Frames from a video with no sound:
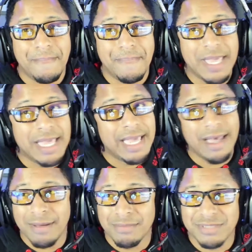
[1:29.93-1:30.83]

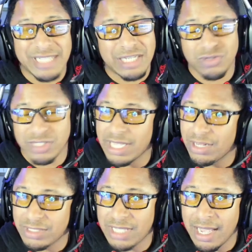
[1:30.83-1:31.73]
p.m. Central
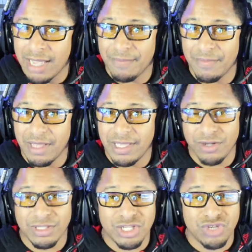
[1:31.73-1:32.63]
Standard Time
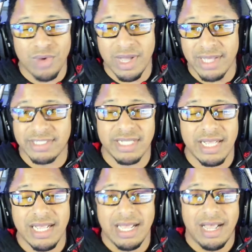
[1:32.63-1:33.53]
here in the US.
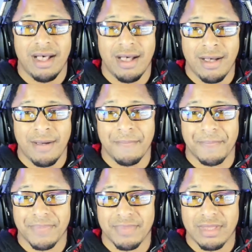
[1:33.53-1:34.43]

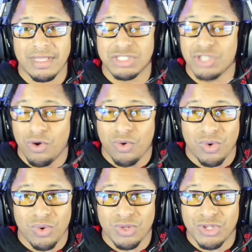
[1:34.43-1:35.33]
Um, so
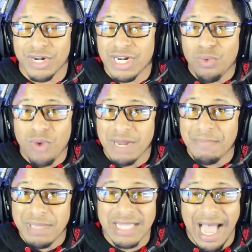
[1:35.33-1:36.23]
you're gonna want to
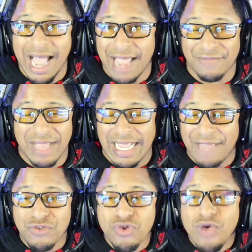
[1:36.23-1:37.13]
be live. Like
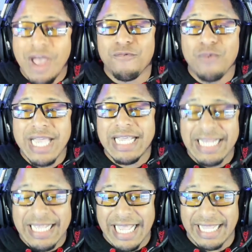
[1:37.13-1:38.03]
if you if we
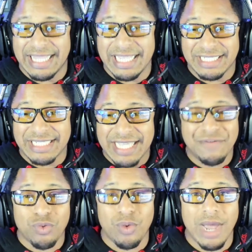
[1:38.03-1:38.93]
can get this
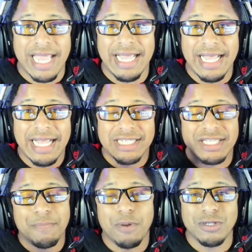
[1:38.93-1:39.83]
given away to
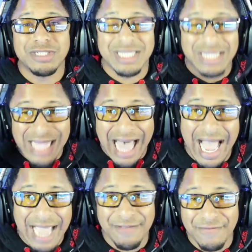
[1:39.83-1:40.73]
the person
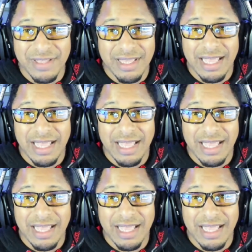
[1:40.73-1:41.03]
live,